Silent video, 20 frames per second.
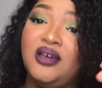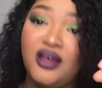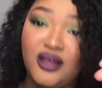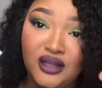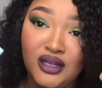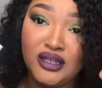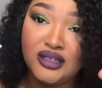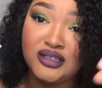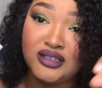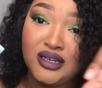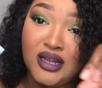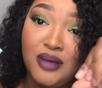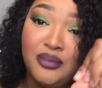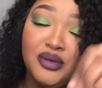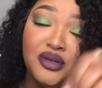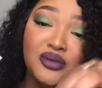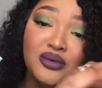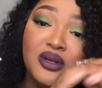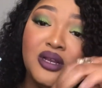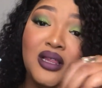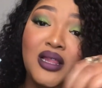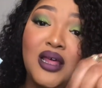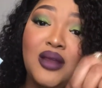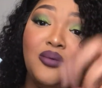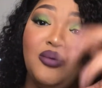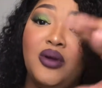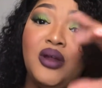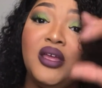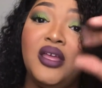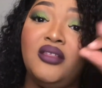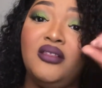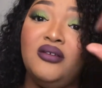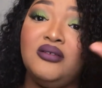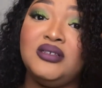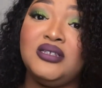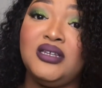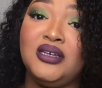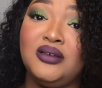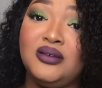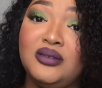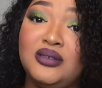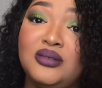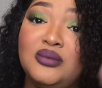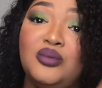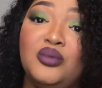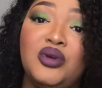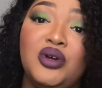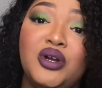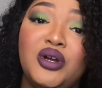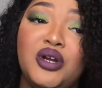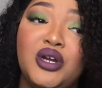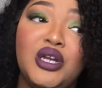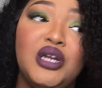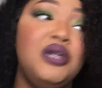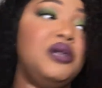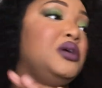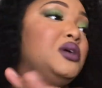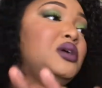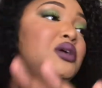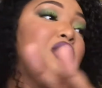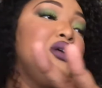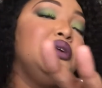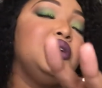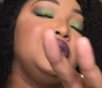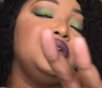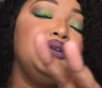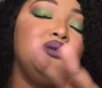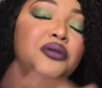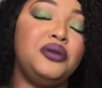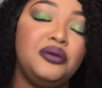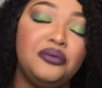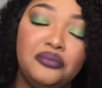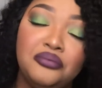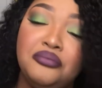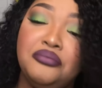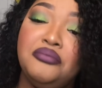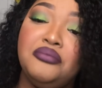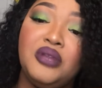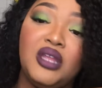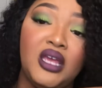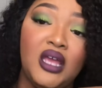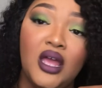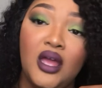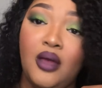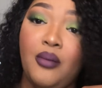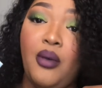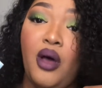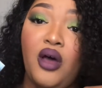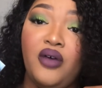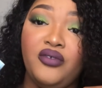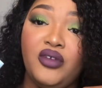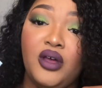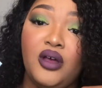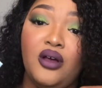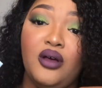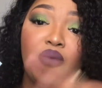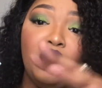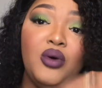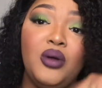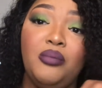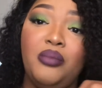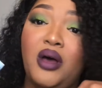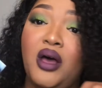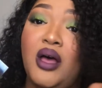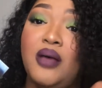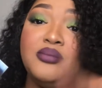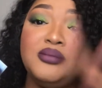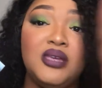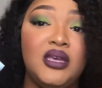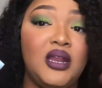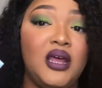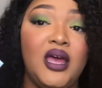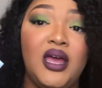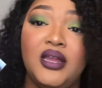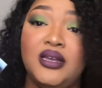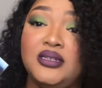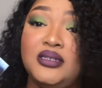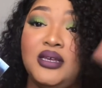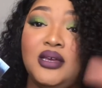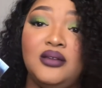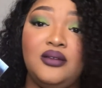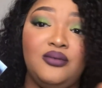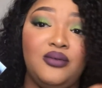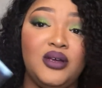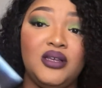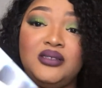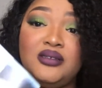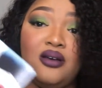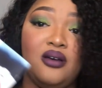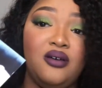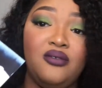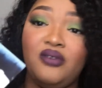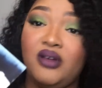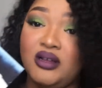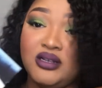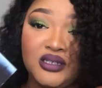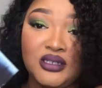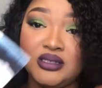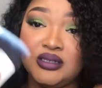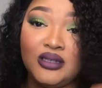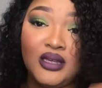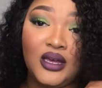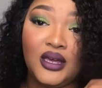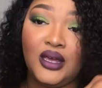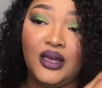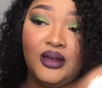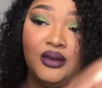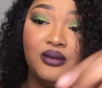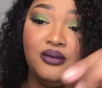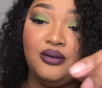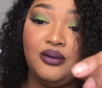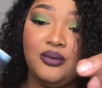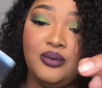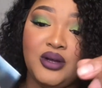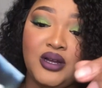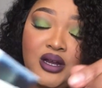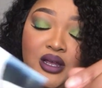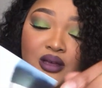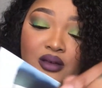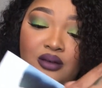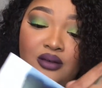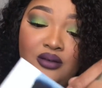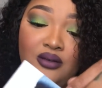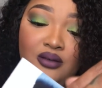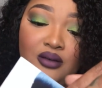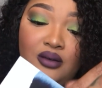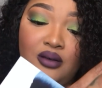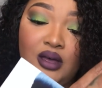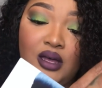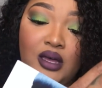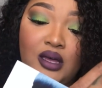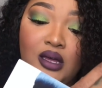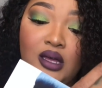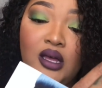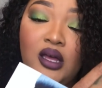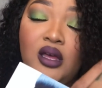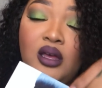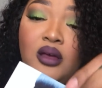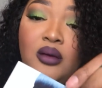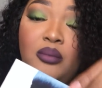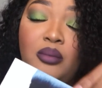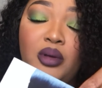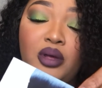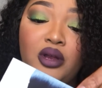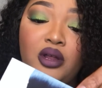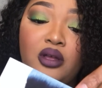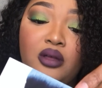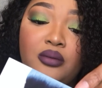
Listen, I've been doing a lot of work, and those nails were, you know, they came off, y'all. One popped, and I had to take the rest off. I can't do the one nail, okay? But,